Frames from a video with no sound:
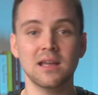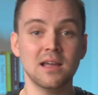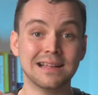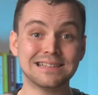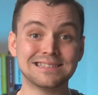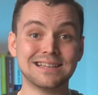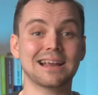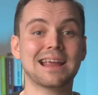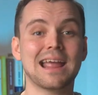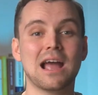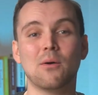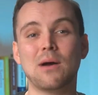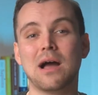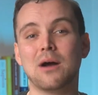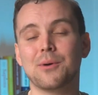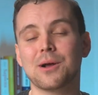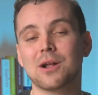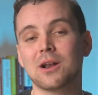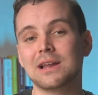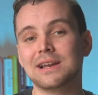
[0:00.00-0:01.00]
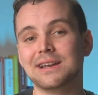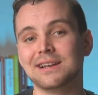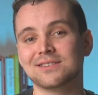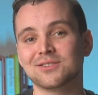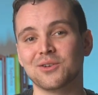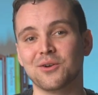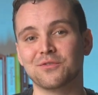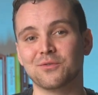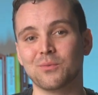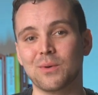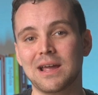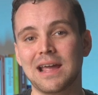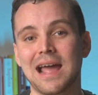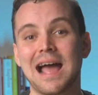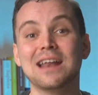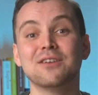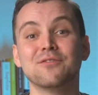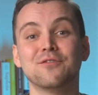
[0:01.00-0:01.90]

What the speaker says: Check out our cleaning software and